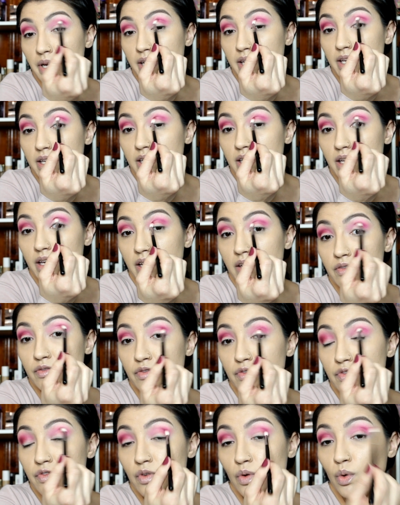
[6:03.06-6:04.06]
I can give
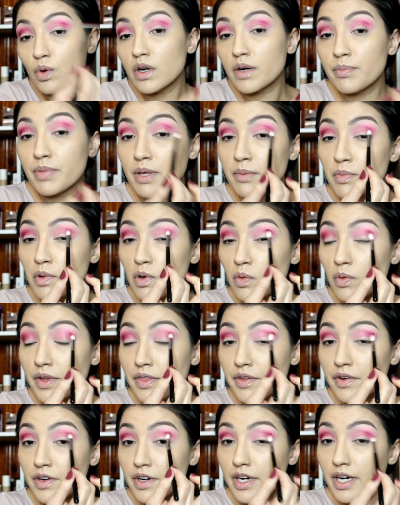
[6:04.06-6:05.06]
for people
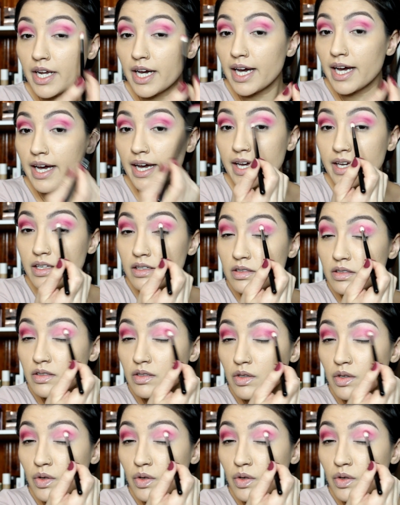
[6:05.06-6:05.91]
with hooded eyes